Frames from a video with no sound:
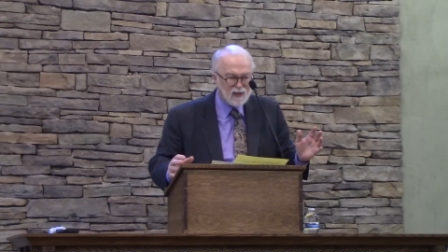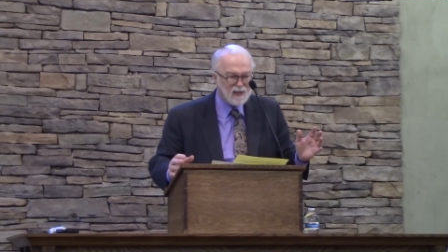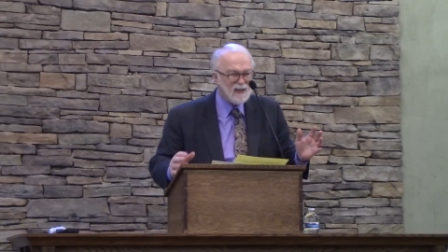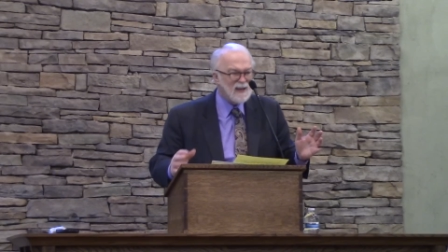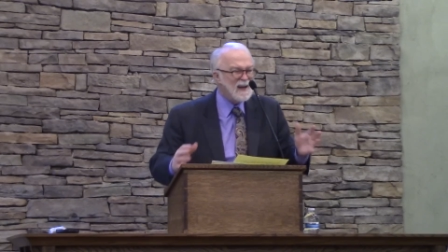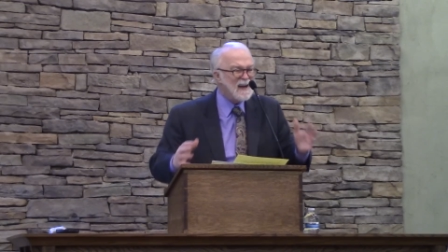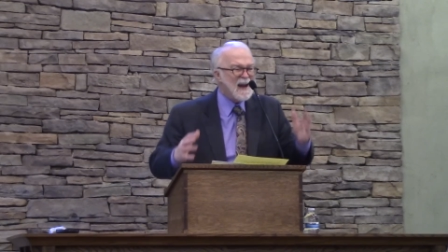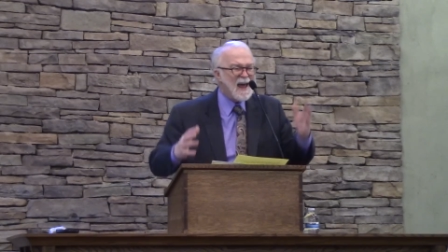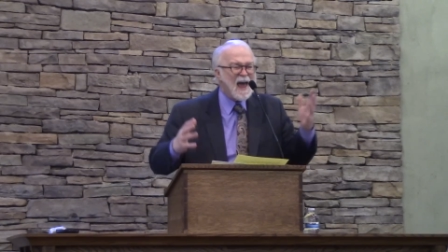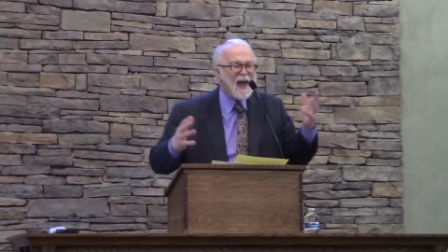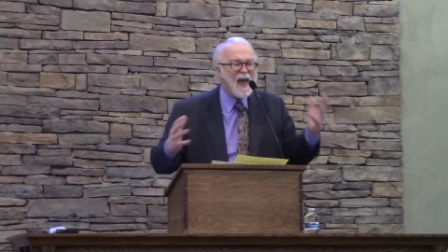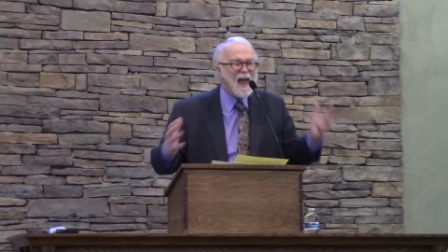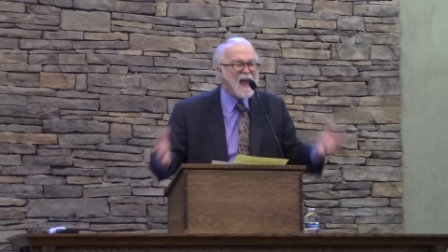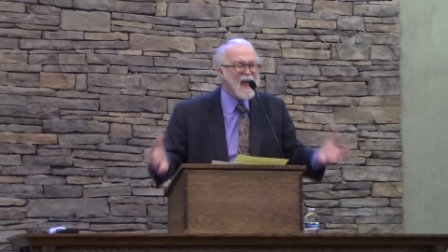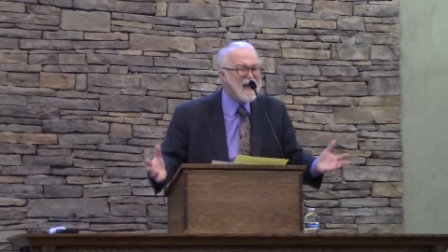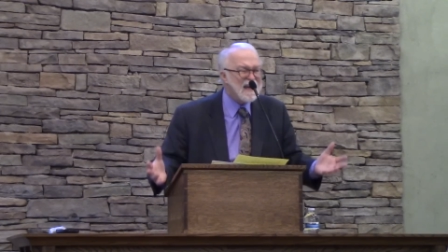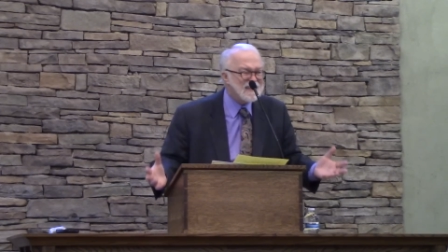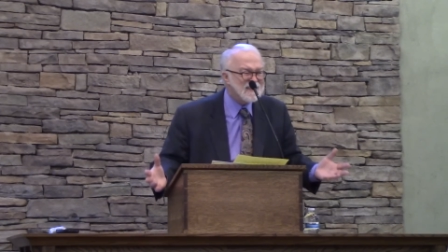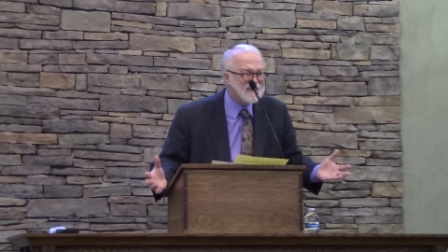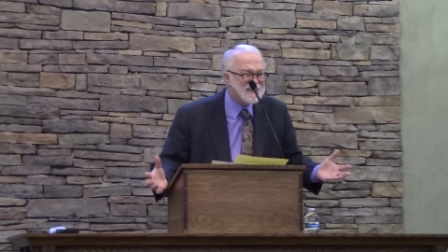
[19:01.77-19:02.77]
in an
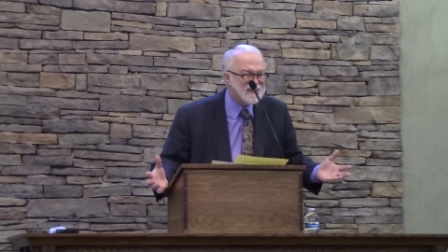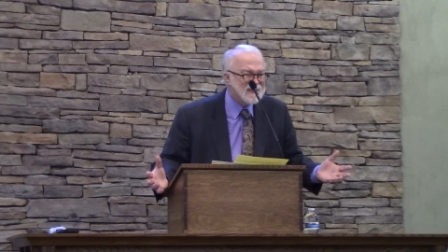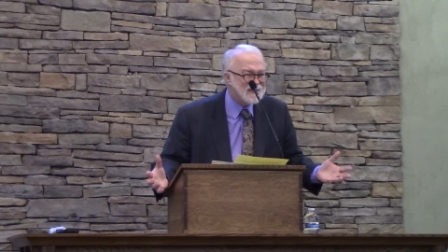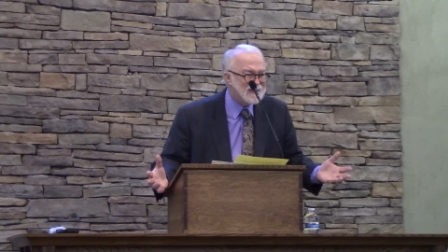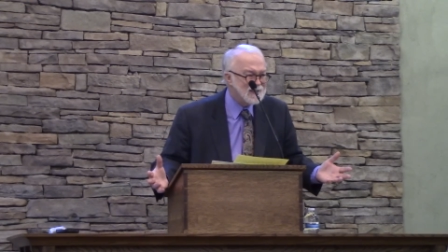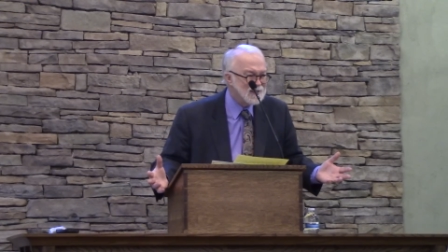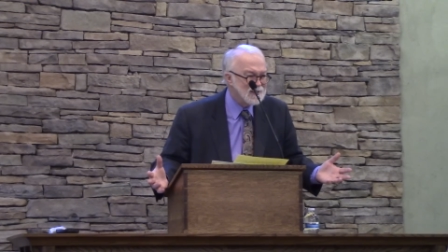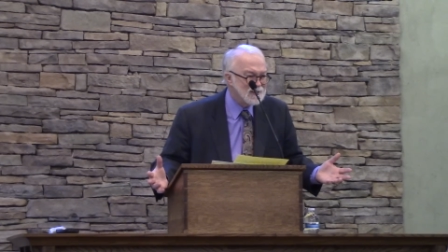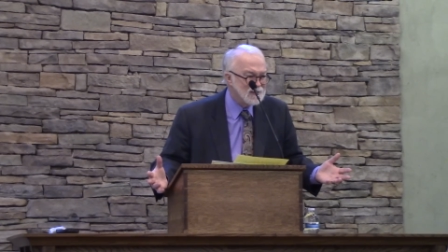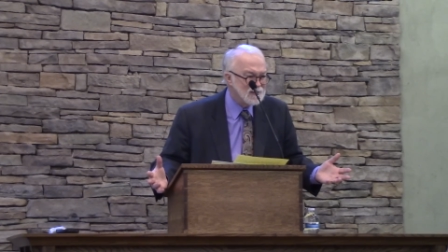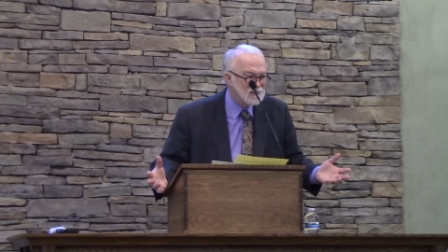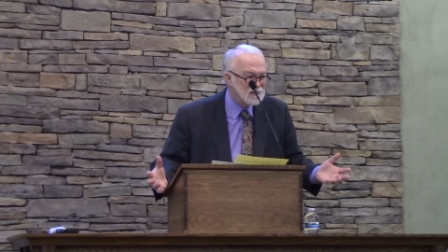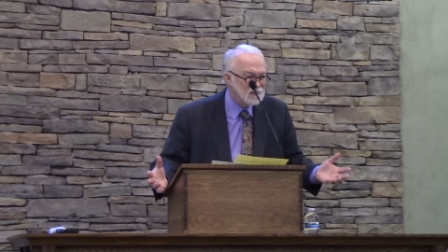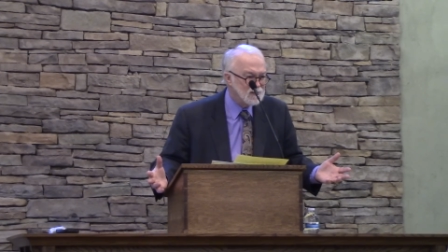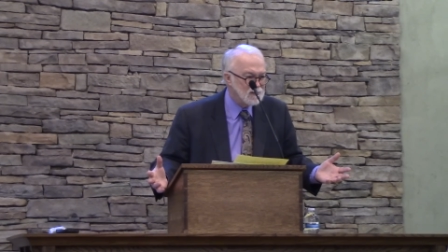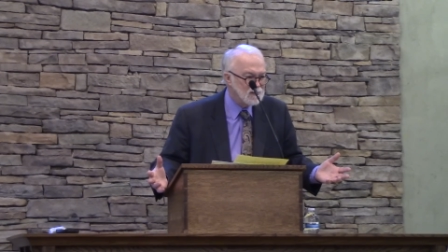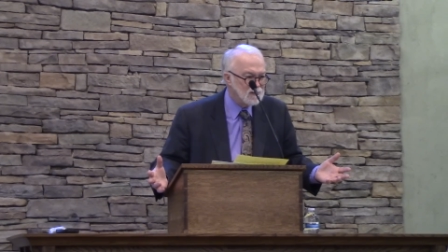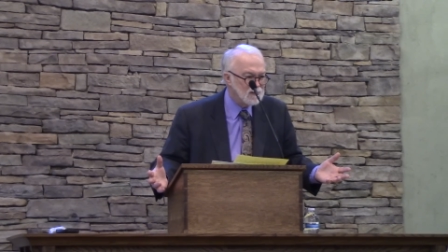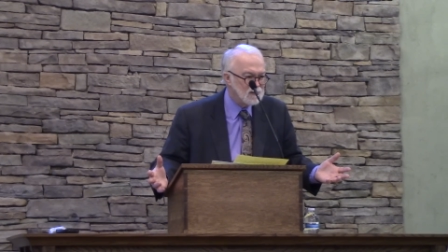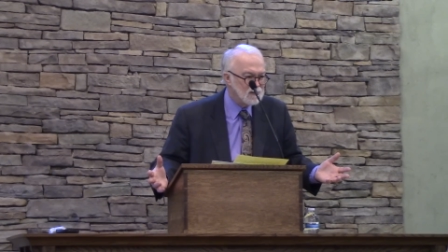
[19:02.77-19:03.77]
ass.
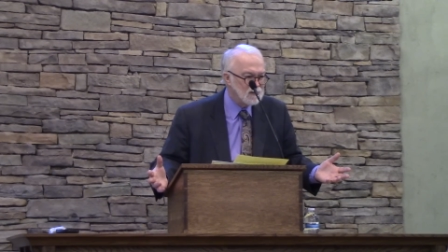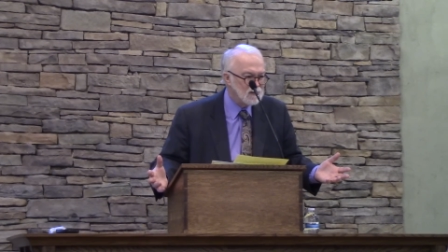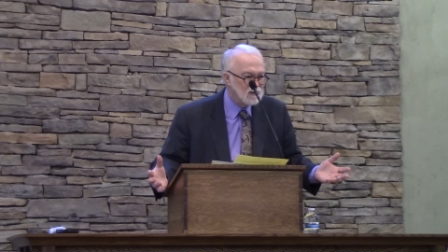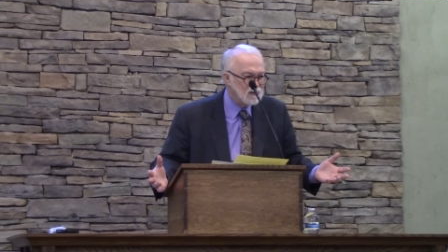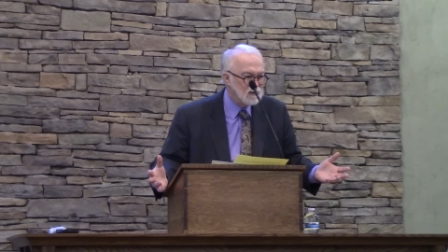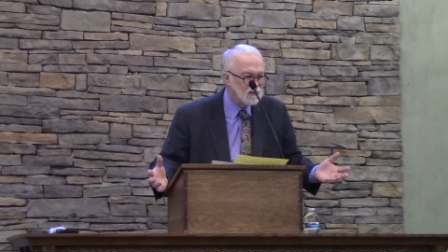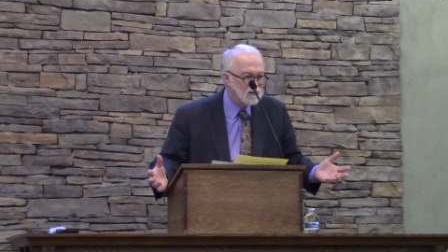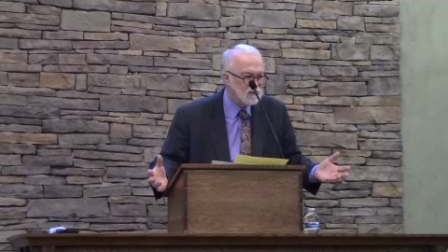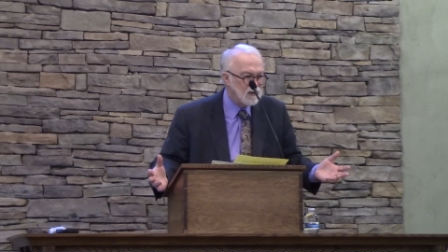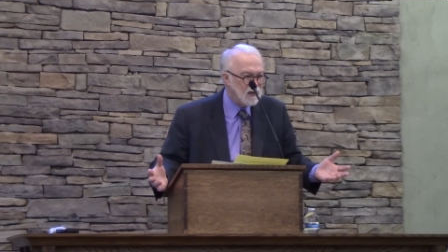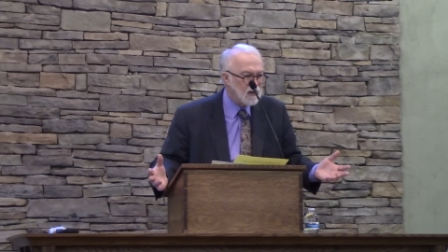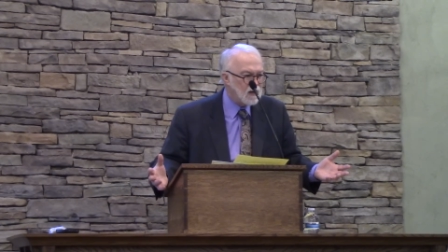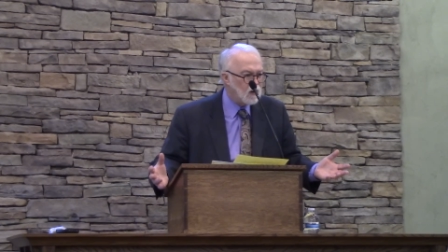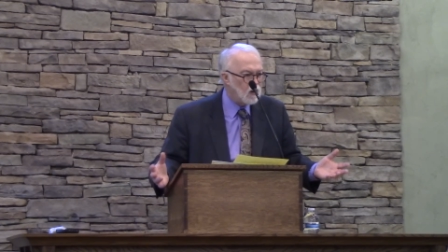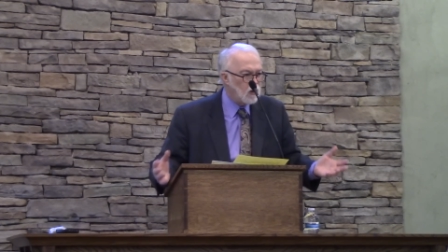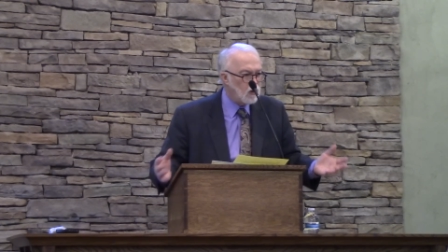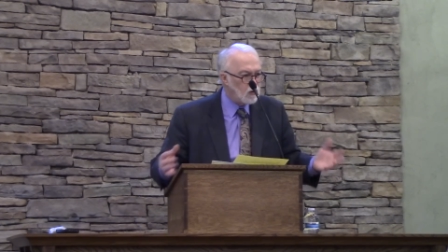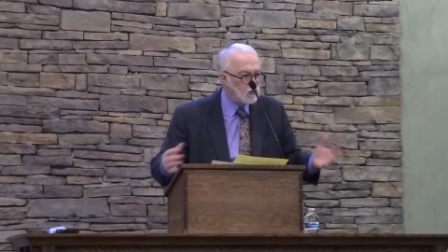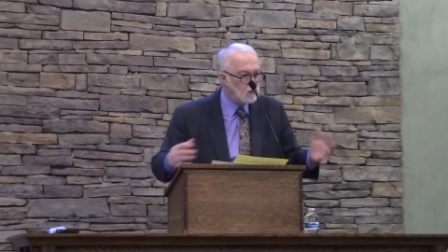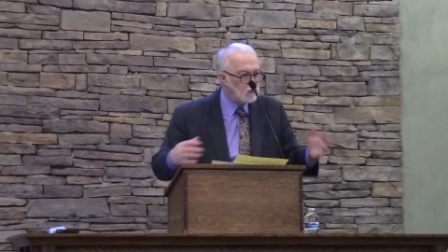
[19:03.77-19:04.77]
They had
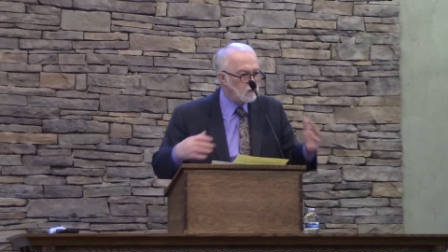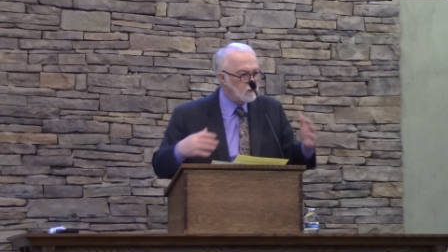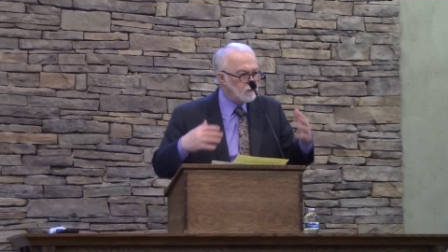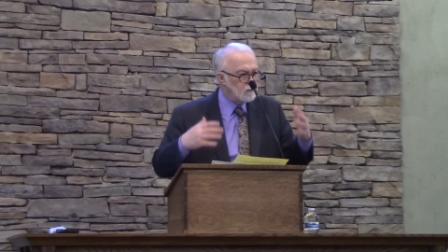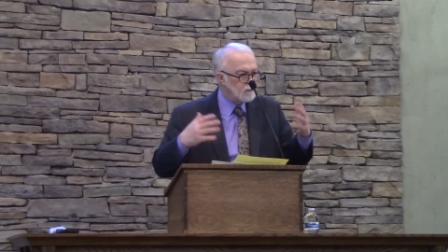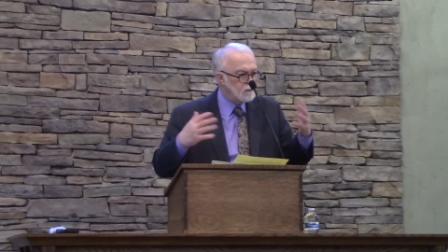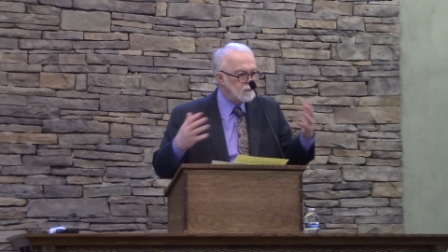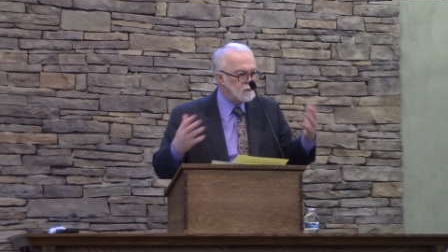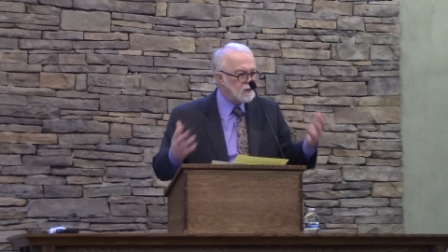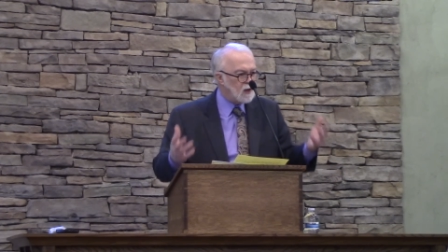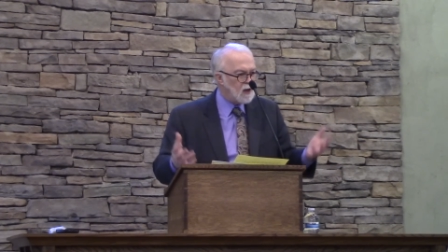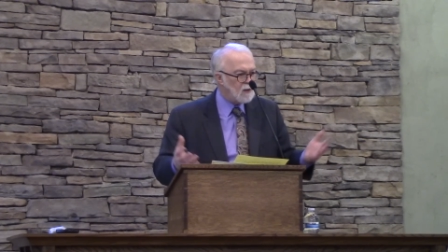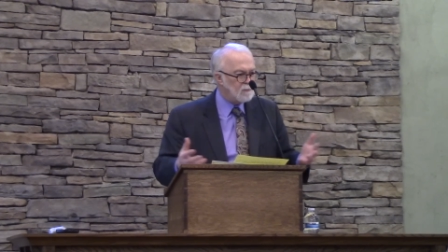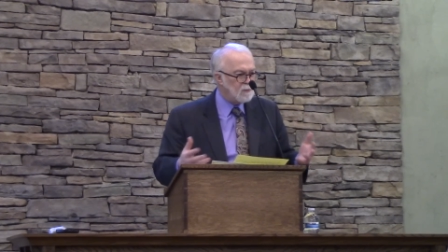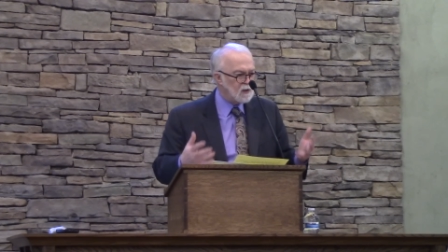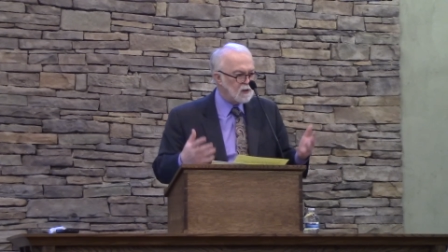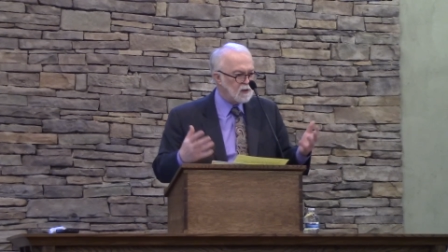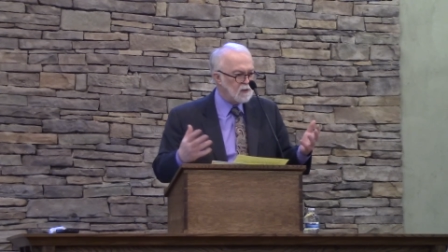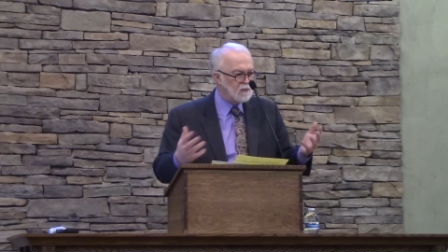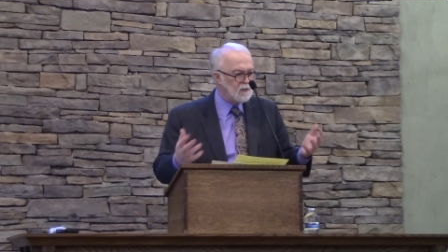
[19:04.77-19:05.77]
a whole
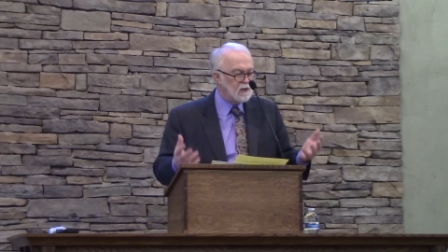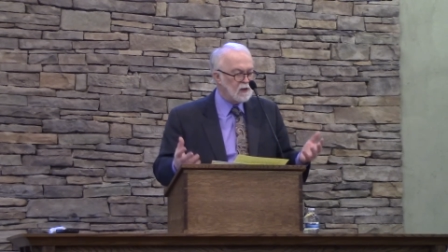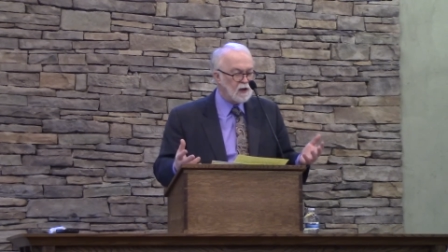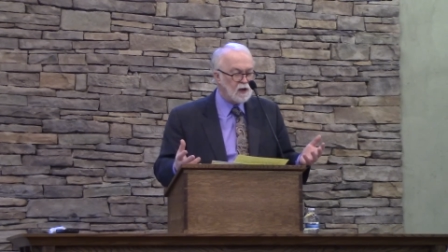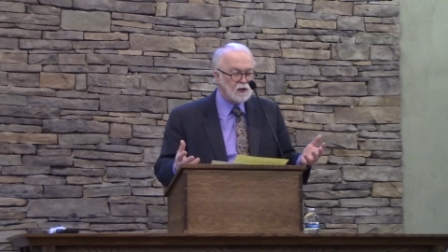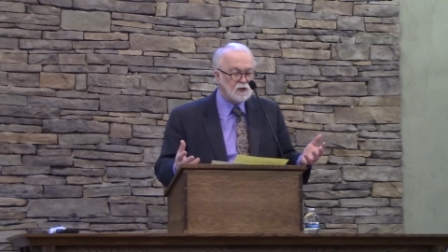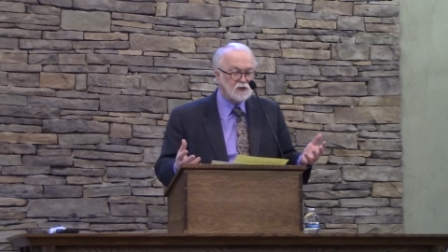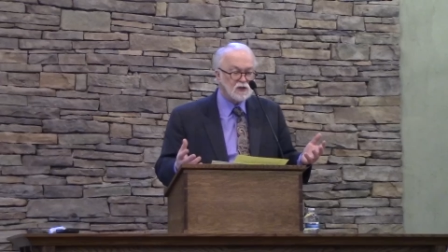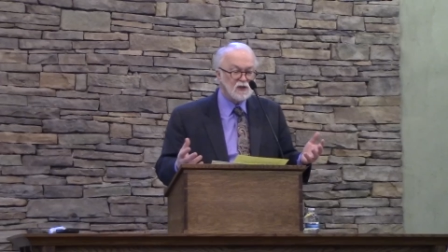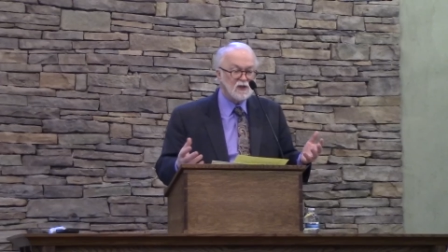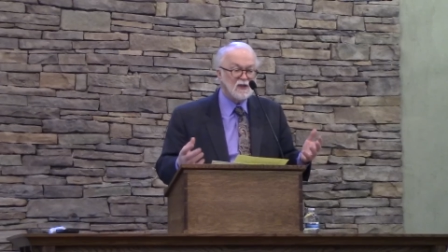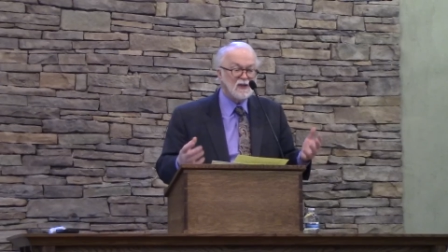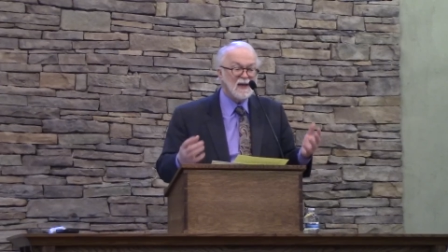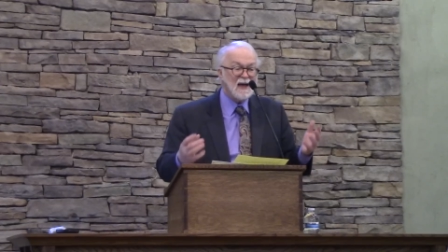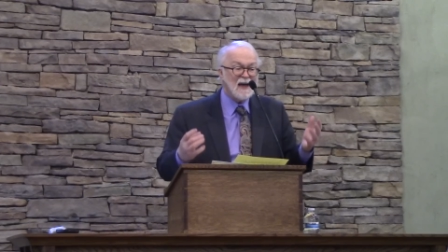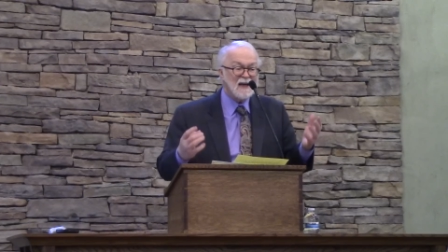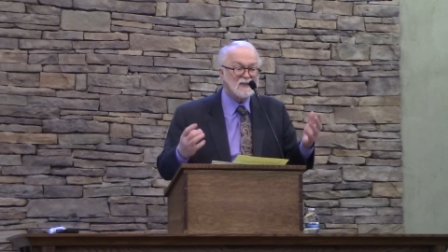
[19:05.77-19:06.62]
topic in theology, the